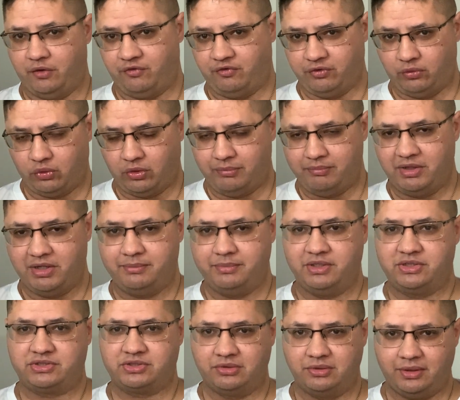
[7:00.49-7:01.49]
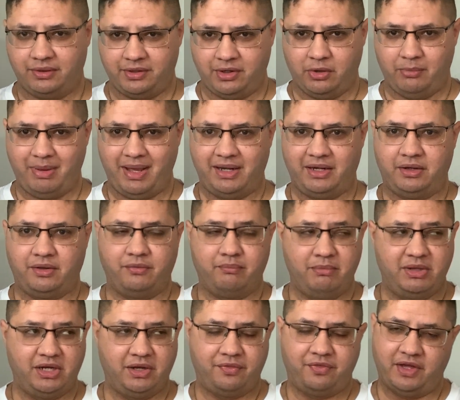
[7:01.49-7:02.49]
floor amendments,
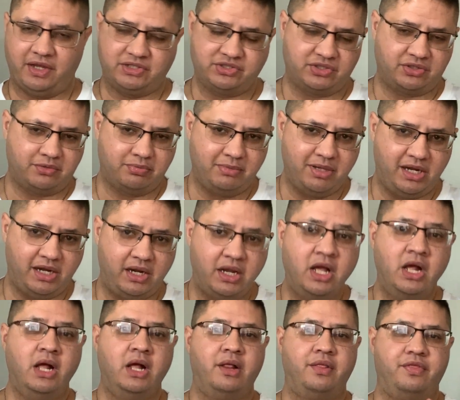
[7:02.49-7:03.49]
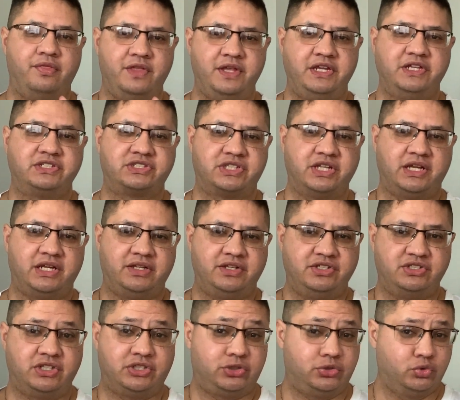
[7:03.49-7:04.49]
amending things in committee, these
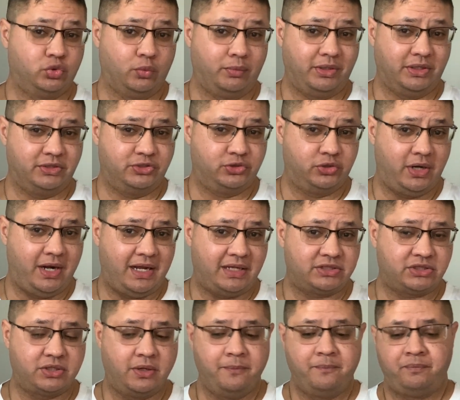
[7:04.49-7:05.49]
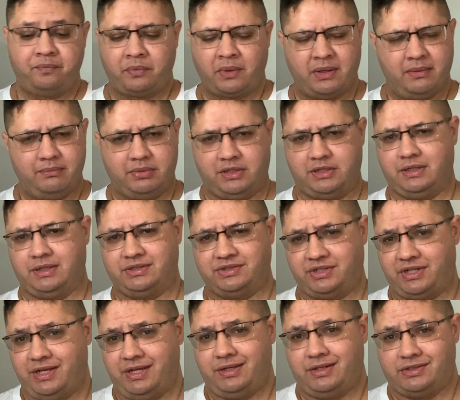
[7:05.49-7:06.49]
issues will be addressed, because
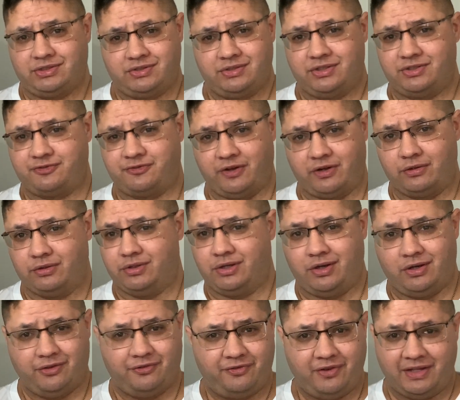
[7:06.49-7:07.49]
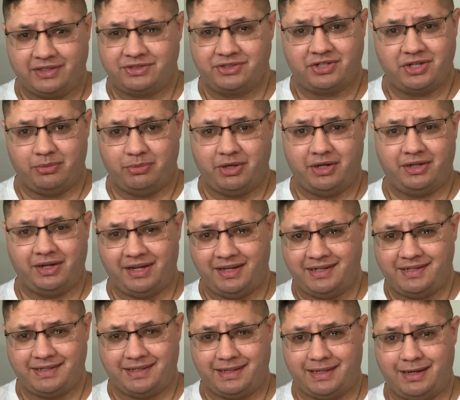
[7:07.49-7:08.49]
again, it's federal law. The feds can come in at any
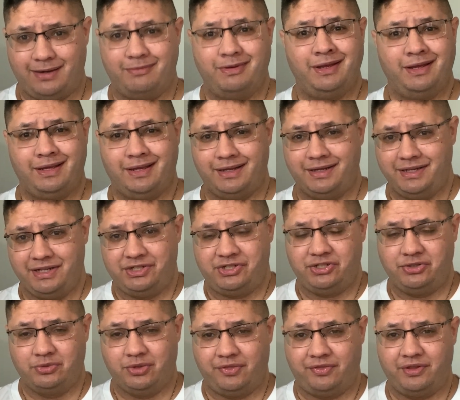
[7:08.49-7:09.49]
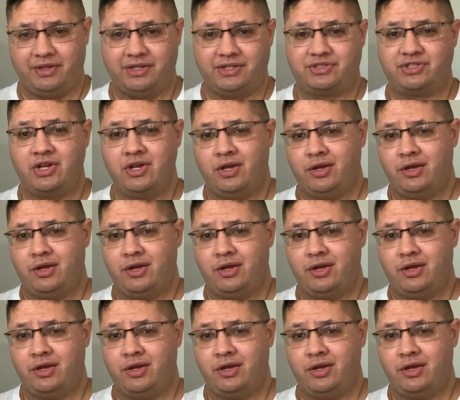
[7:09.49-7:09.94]
time and hit you with this.